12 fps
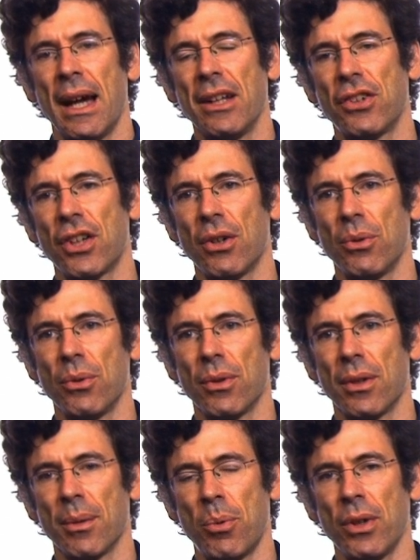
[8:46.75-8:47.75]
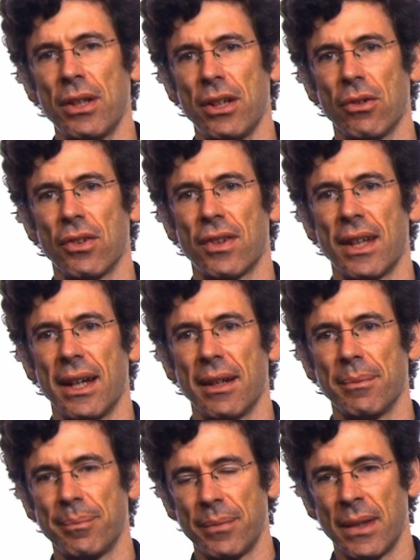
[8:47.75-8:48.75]
And so the point here is
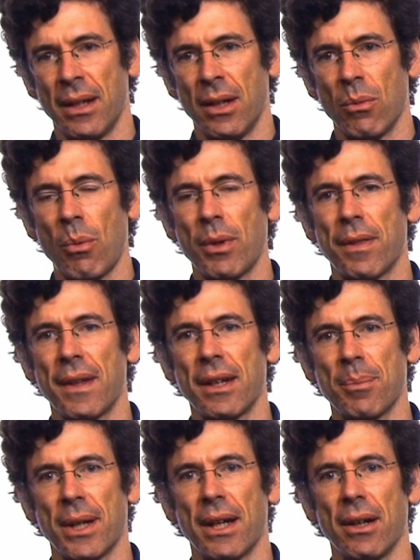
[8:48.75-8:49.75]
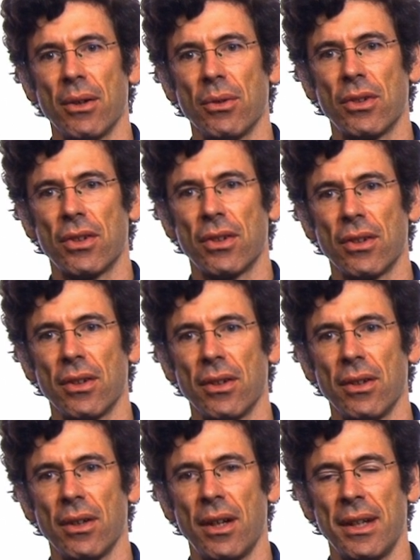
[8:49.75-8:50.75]
that when we think about
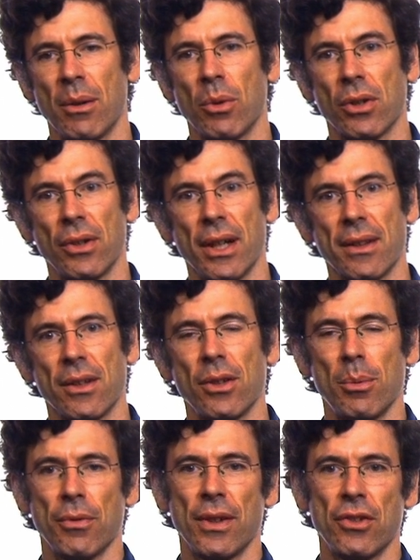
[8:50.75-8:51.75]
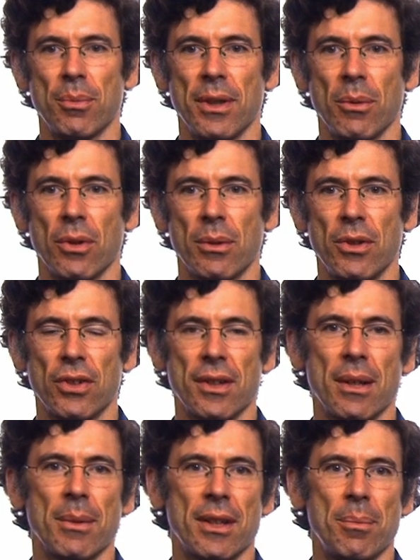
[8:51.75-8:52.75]
a network like the Global Friendship Network, and we
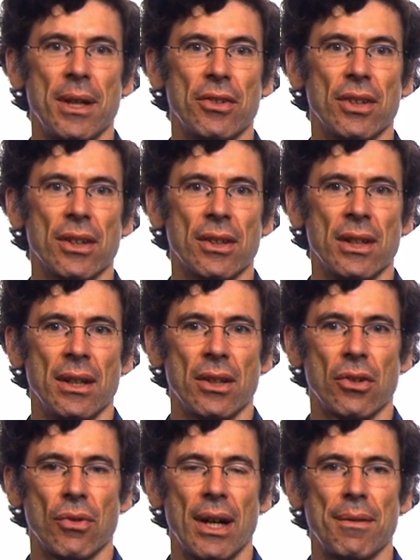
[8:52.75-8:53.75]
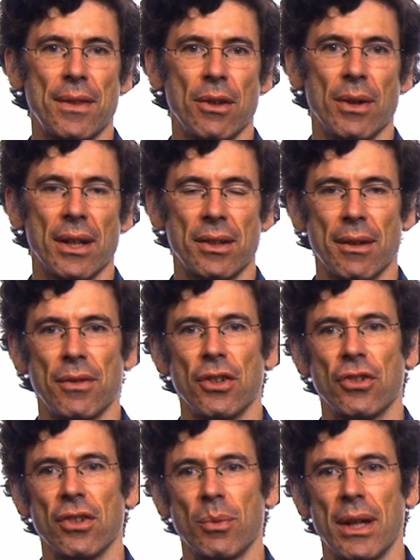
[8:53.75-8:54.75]
start thinking about the basic graph theoretic
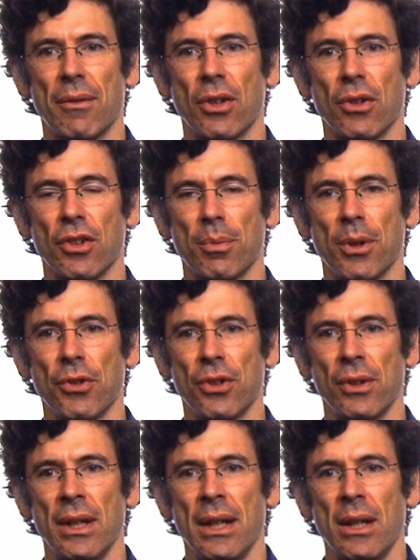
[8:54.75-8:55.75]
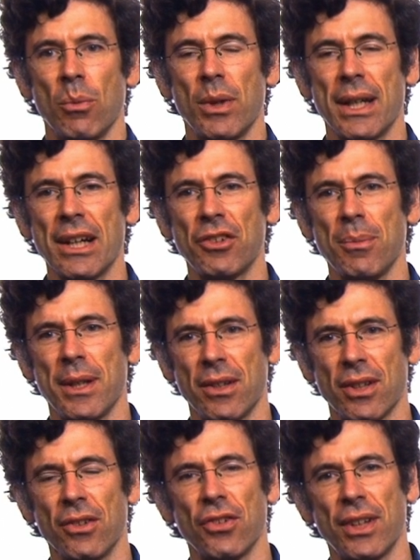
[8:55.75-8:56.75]
definitions we have at our disposal, we can actually begin
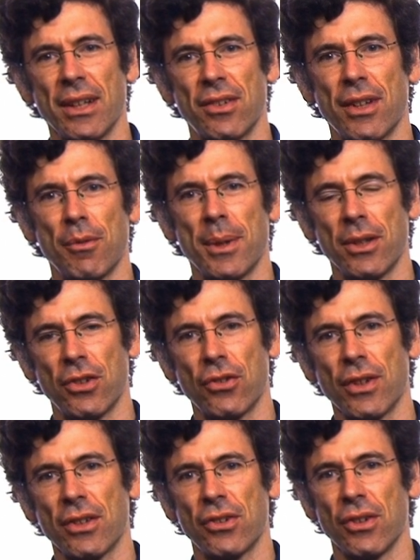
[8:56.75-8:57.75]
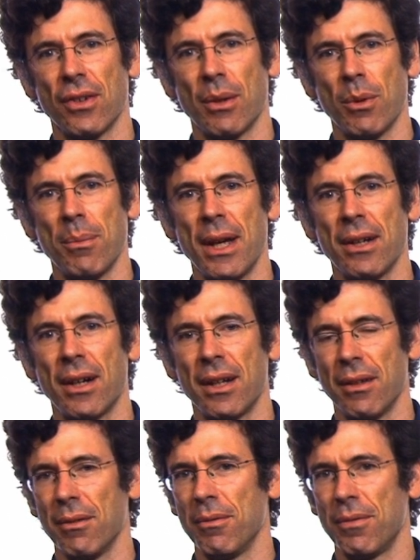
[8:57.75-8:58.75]
to understand stuff about its structure that we may not
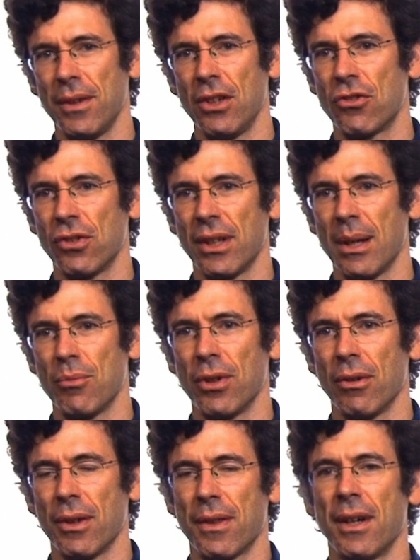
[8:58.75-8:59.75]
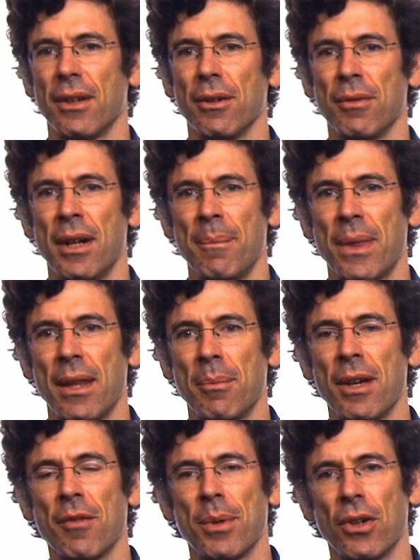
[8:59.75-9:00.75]
have initially a priori thought of, and that
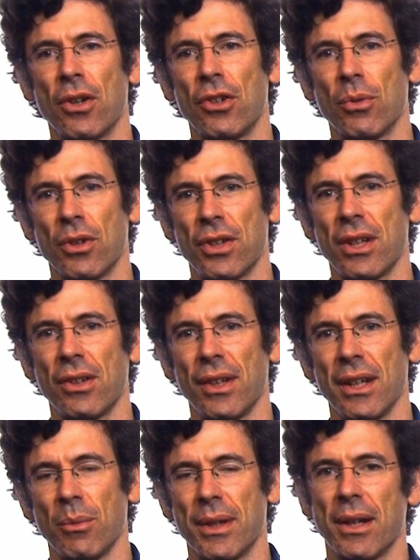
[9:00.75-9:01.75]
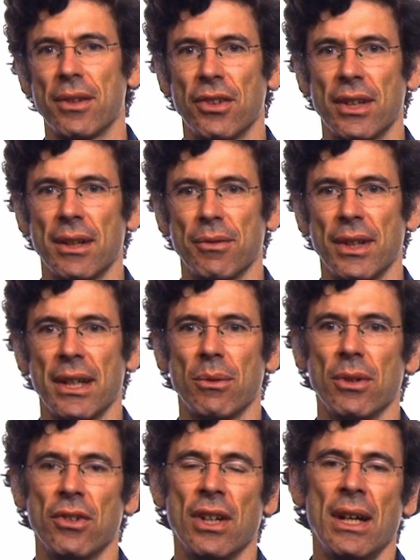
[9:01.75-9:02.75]
may have been hard to articulate without this kind of
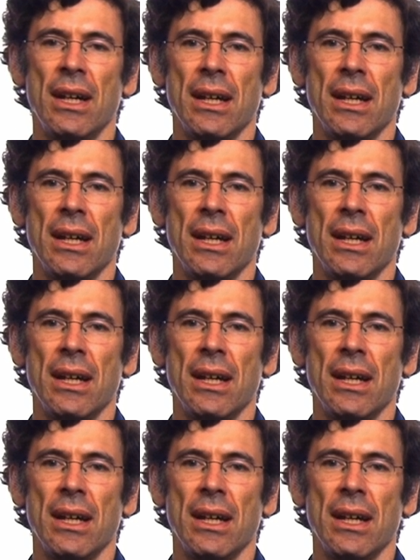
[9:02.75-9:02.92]
language.